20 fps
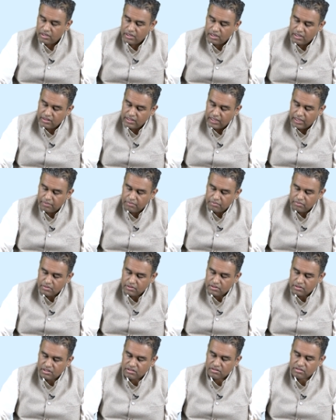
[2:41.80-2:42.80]
In
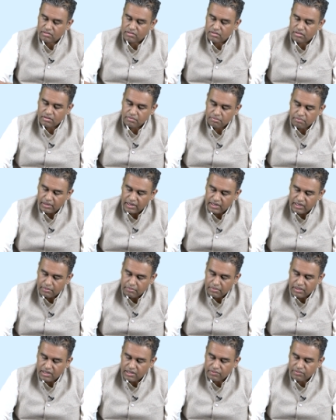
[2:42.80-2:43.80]
them, this
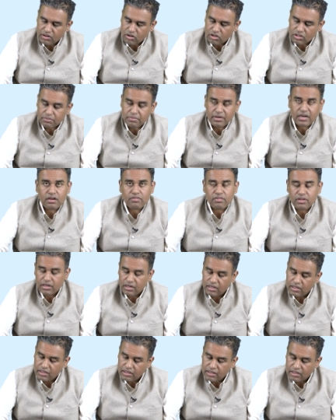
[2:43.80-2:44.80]
intermediate one or the middle
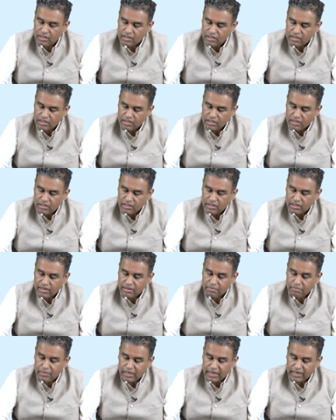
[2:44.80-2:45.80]
one,
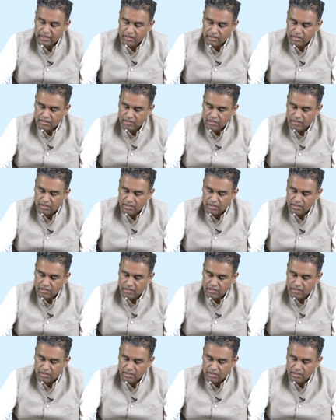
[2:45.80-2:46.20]
it might,